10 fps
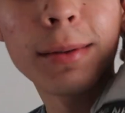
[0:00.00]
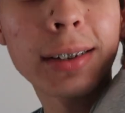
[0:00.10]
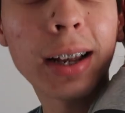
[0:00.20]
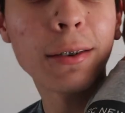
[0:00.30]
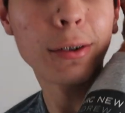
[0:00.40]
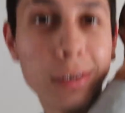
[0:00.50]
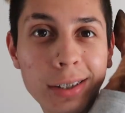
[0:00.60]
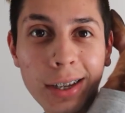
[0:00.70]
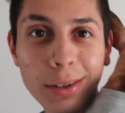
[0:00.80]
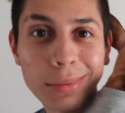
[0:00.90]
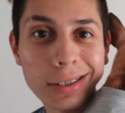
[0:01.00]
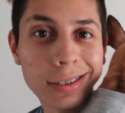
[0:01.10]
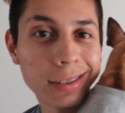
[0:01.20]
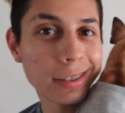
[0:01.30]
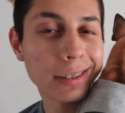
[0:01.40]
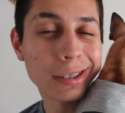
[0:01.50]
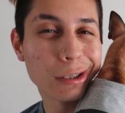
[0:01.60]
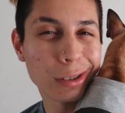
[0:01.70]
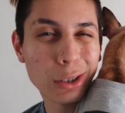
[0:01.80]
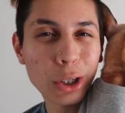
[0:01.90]
It's kind of oversized, but he just
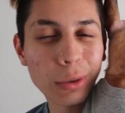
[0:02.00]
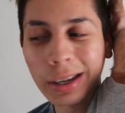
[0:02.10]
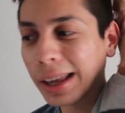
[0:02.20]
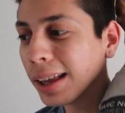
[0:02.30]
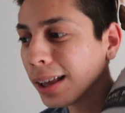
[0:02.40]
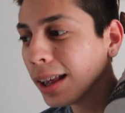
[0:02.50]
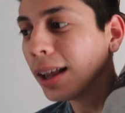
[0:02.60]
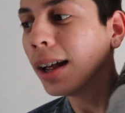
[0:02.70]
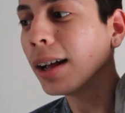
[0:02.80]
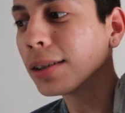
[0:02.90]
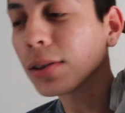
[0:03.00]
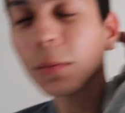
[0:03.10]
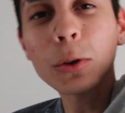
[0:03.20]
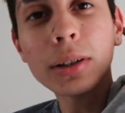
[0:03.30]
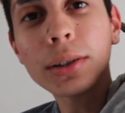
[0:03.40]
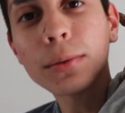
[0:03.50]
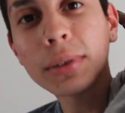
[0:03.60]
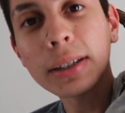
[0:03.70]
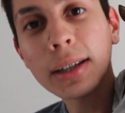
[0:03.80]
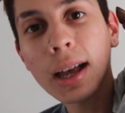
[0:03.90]
looks cute in it. And so I'm going to
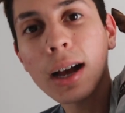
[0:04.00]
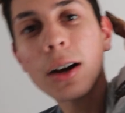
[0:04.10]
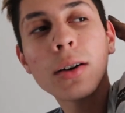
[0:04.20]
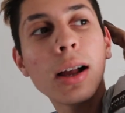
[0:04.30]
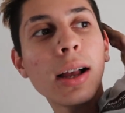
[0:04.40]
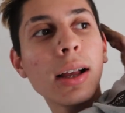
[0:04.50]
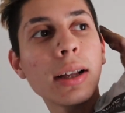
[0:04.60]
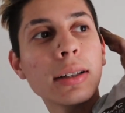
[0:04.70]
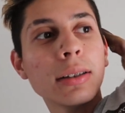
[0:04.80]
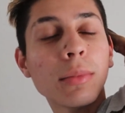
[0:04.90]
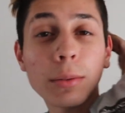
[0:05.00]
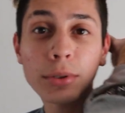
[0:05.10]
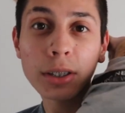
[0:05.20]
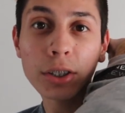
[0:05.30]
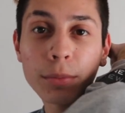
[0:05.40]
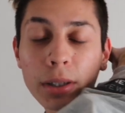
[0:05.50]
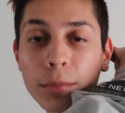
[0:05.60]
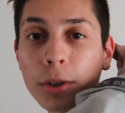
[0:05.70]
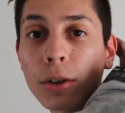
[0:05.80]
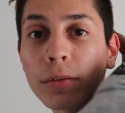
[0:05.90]
read now, and my pretty should be
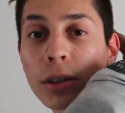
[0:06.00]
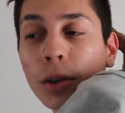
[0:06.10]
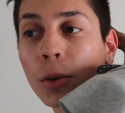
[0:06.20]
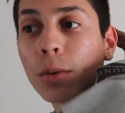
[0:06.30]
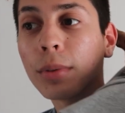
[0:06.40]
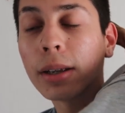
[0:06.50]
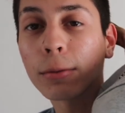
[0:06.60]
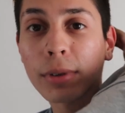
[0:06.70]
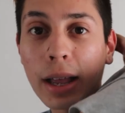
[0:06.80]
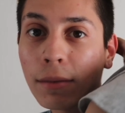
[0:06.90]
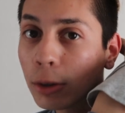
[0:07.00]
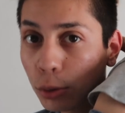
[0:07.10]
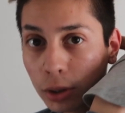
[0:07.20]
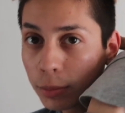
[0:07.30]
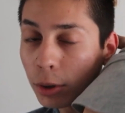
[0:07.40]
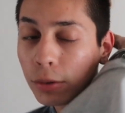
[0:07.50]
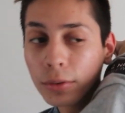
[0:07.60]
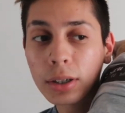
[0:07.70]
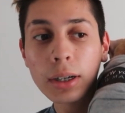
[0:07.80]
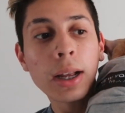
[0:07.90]
coming over in a little bit. We're gonna have a little
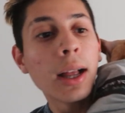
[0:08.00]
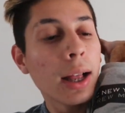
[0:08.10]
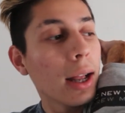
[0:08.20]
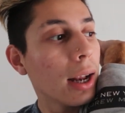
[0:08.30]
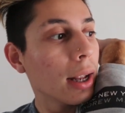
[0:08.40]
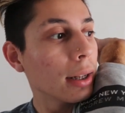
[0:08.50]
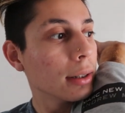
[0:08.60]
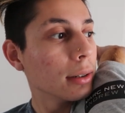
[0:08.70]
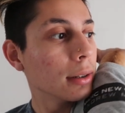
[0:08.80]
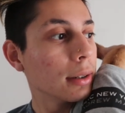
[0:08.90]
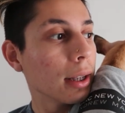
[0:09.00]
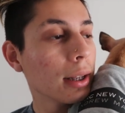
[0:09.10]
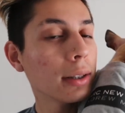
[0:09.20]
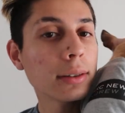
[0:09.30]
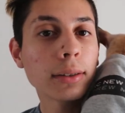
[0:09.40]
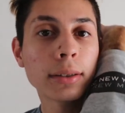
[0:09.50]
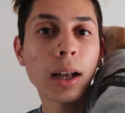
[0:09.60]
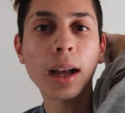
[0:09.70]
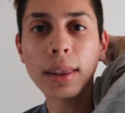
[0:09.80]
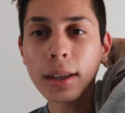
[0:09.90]
sleepover, and then
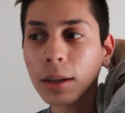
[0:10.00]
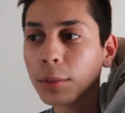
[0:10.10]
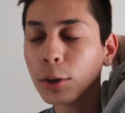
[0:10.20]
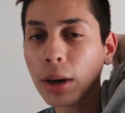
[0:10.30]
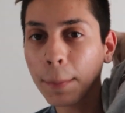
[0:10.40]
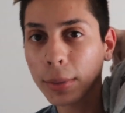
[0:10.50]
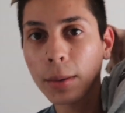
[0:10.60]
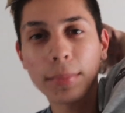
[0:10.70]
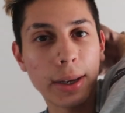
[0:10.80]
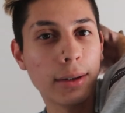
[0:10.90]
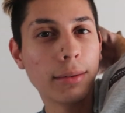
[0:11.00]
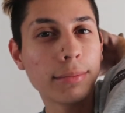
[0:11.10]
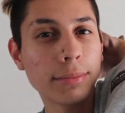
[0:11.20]
I think I'm gonna wrap it up there.